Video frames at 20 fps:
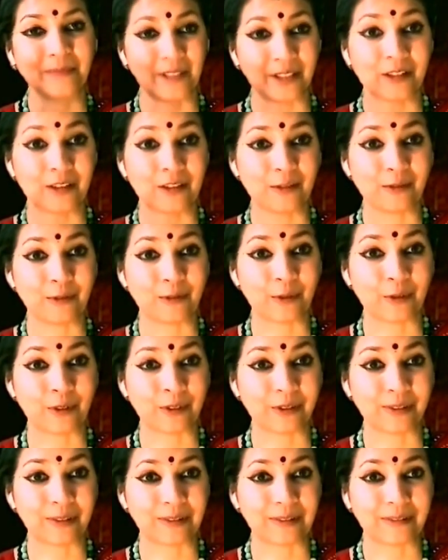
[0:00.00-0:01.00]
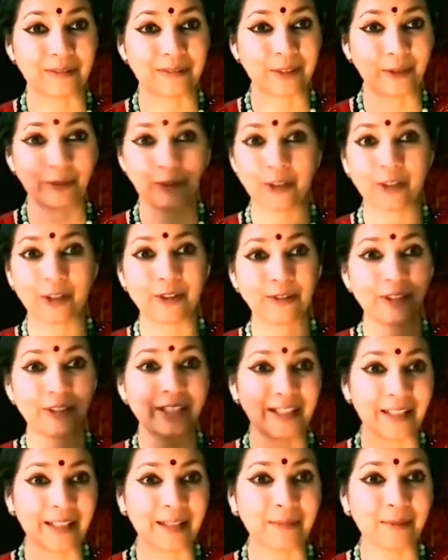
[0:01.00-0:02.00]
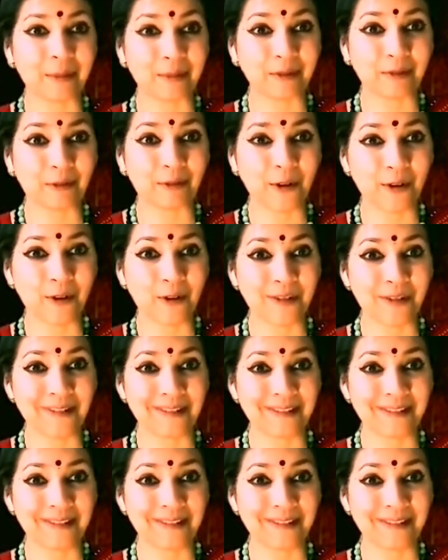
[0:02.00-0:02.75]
These are the four. You've heard of these names before?